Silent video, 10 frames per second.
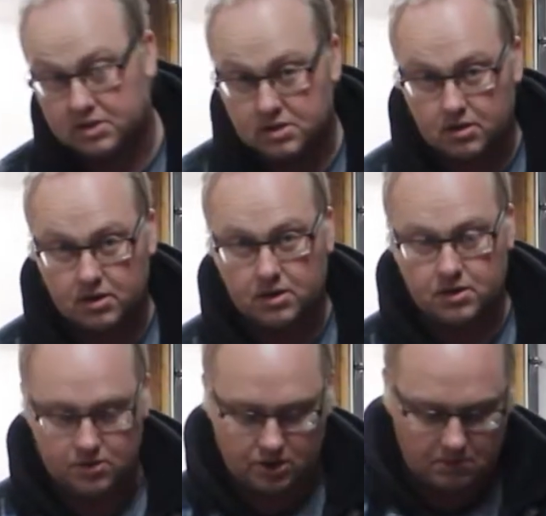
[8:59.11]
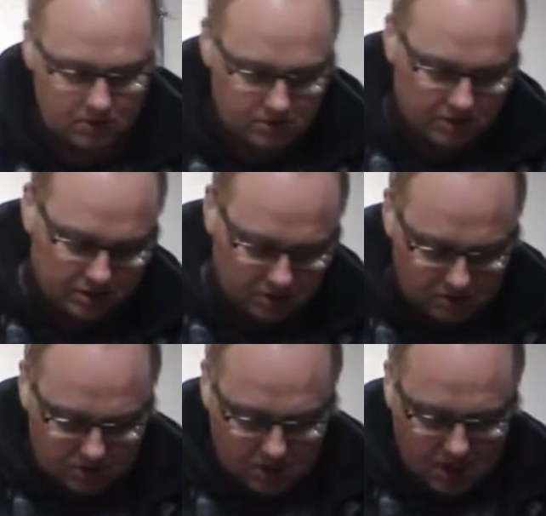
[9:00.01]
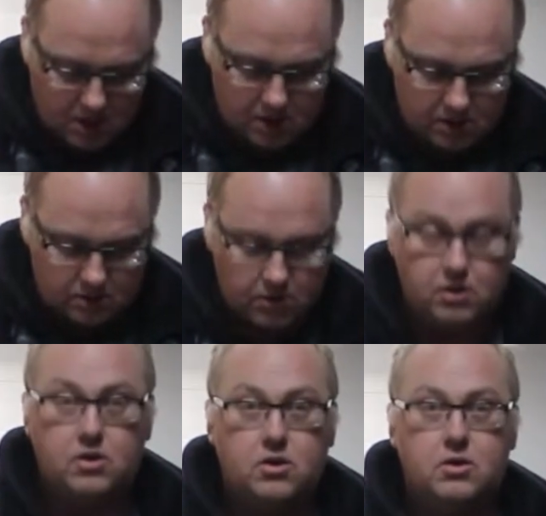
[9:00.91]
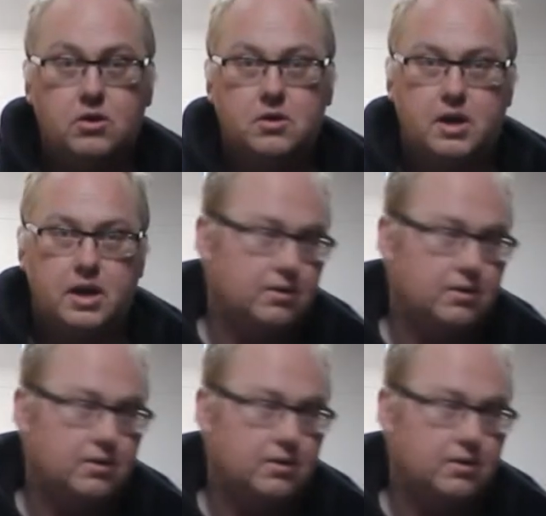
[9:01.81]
steering geometry issues, so I